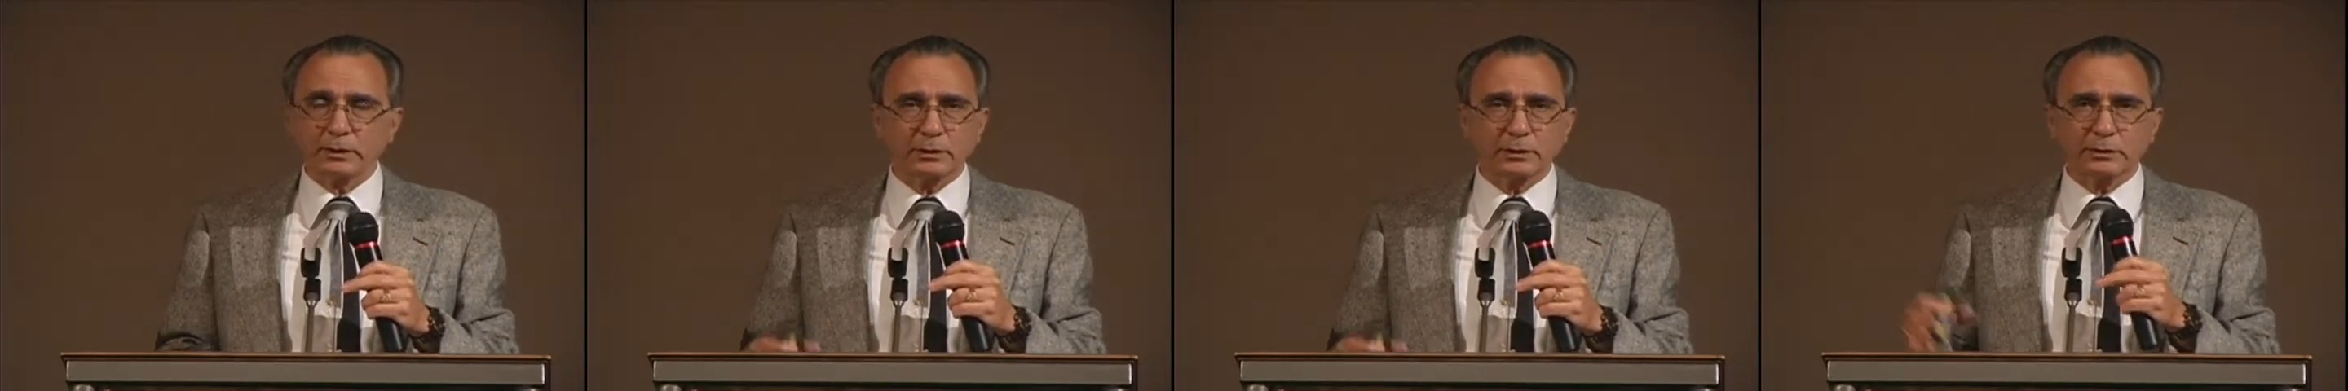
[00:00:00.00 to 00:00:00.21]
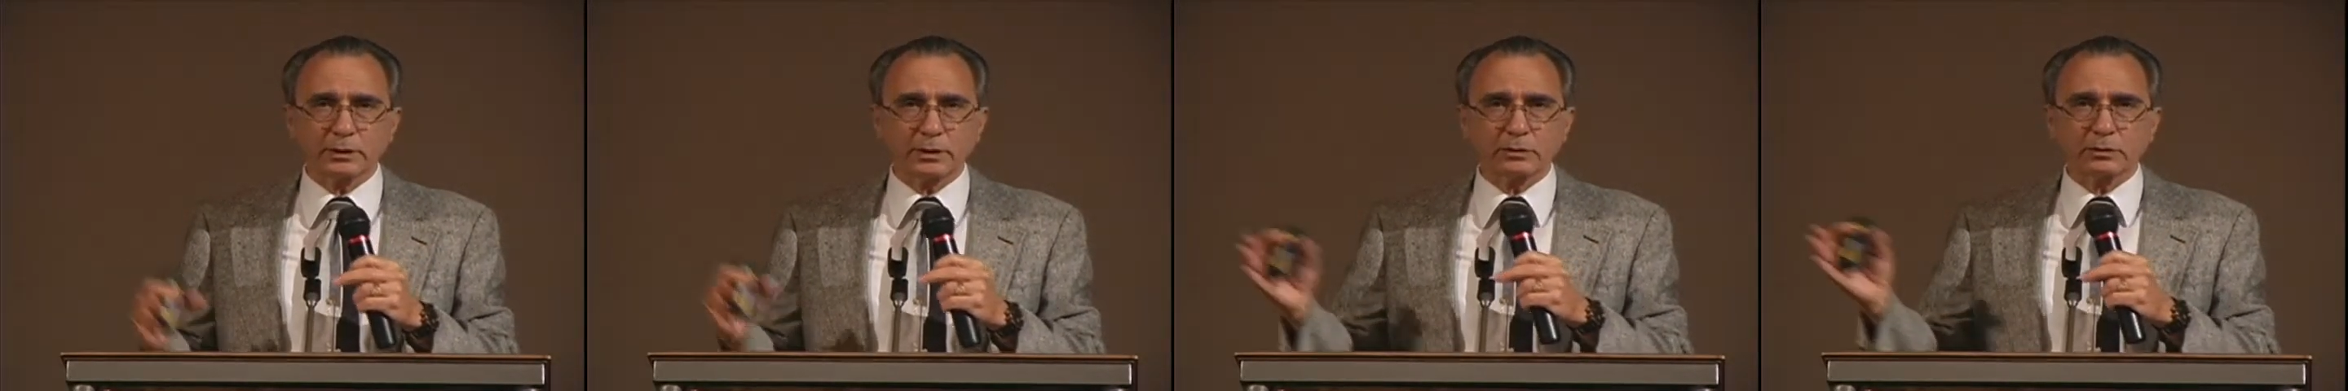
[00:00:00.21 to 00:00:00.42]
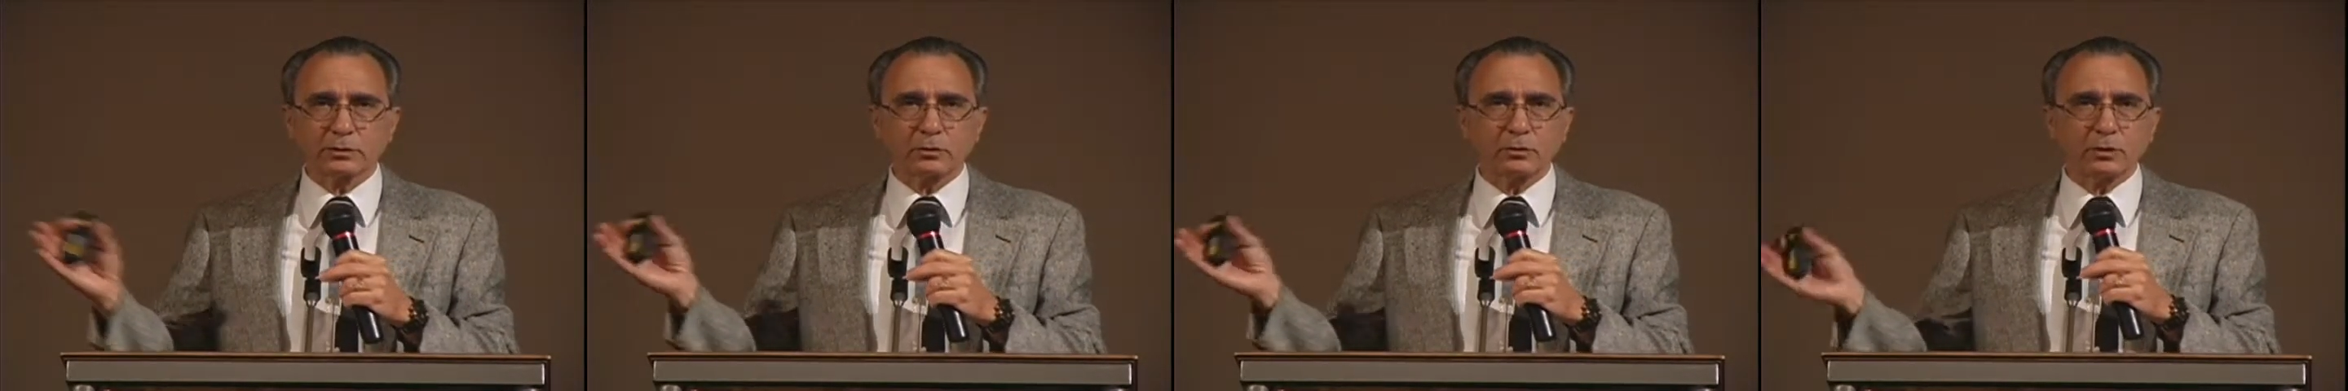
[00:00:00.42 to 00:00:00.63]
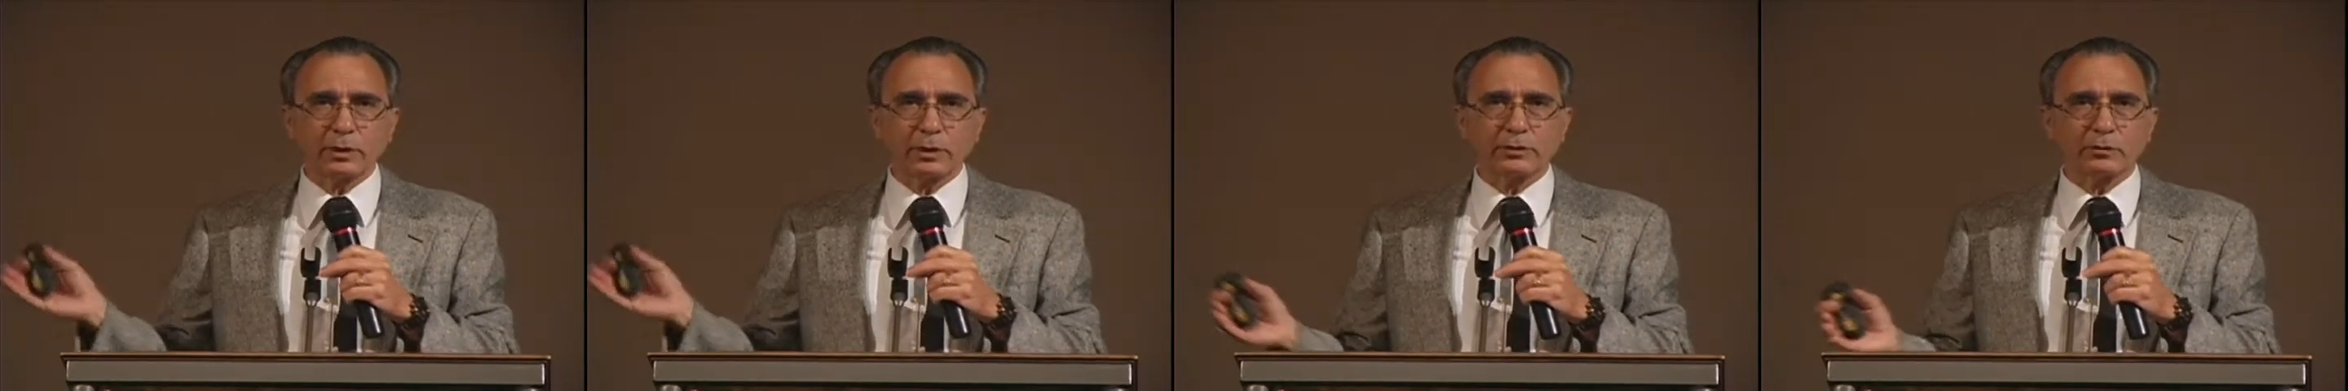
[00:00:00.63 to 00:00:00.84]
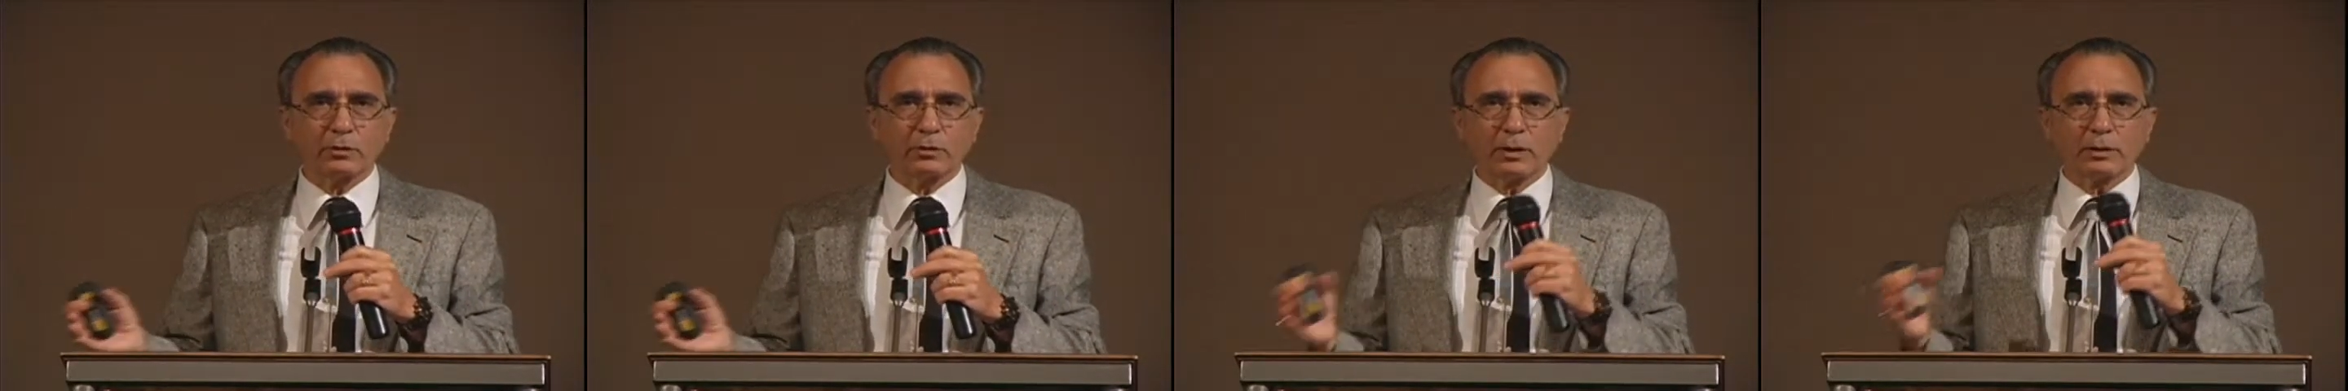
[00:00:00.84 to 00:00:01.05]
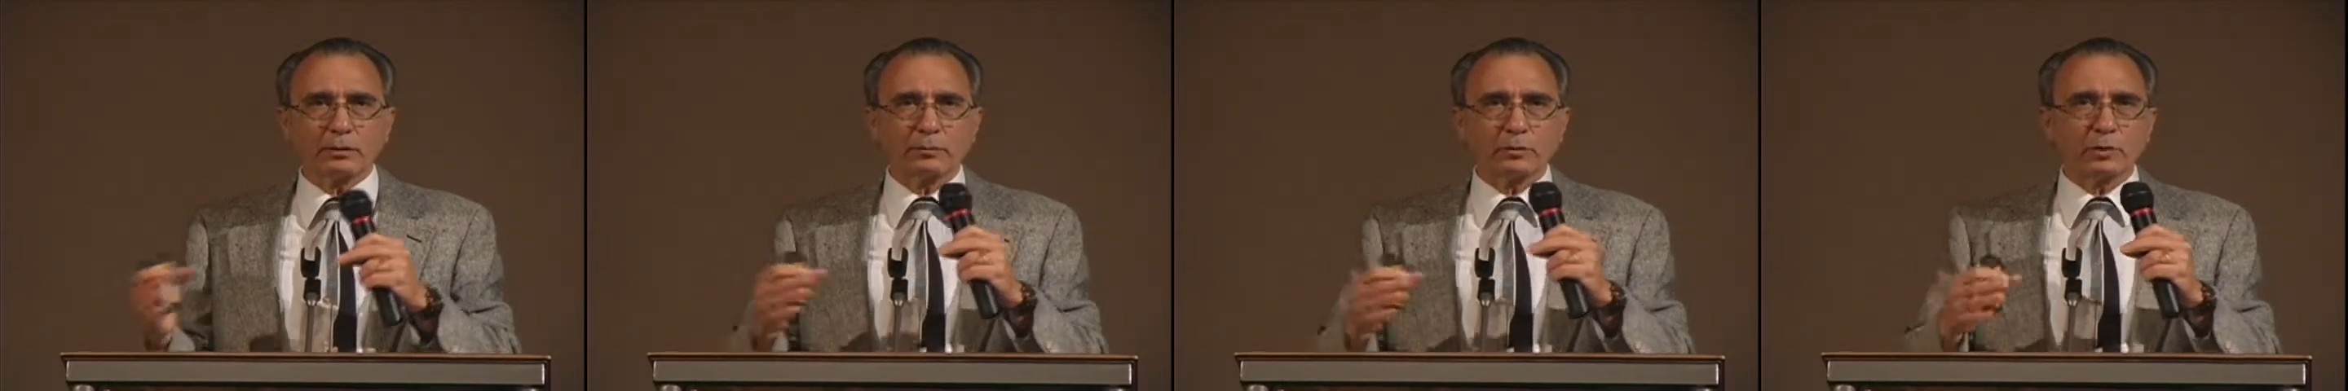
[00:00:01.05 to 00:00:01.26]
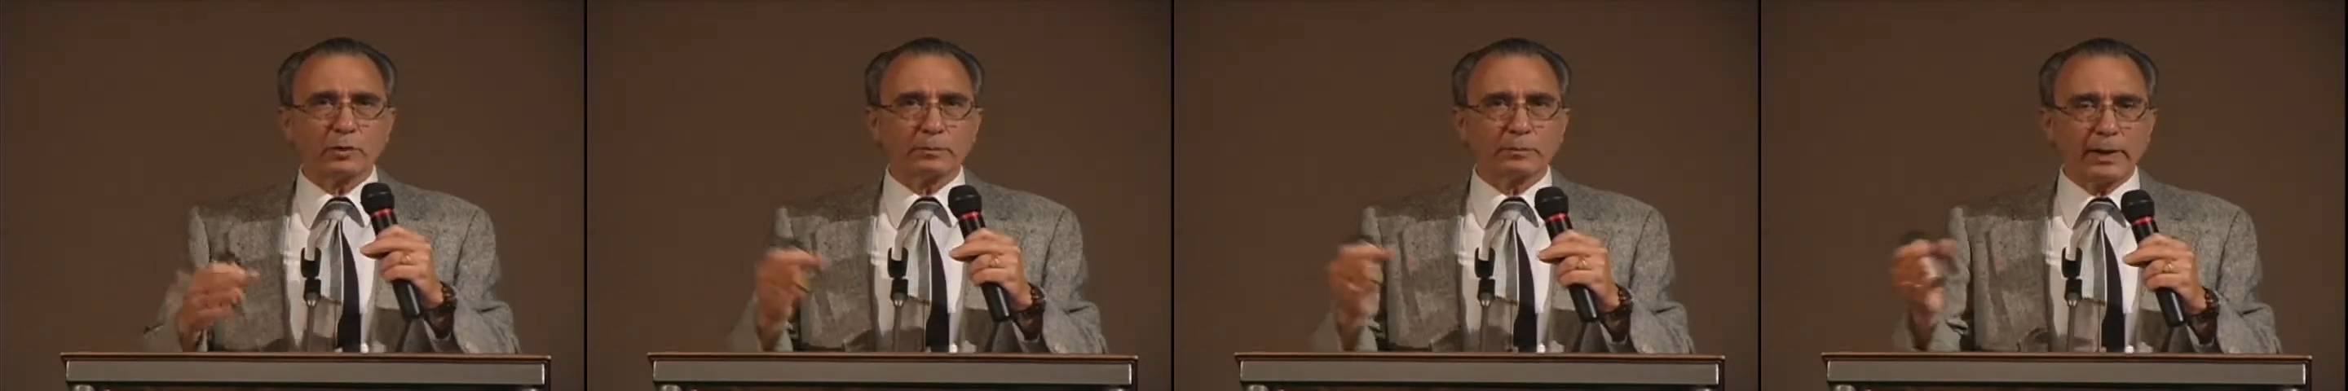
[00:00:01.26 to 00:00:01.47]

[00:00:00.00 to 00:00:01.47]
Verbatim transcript: It's not till later on we look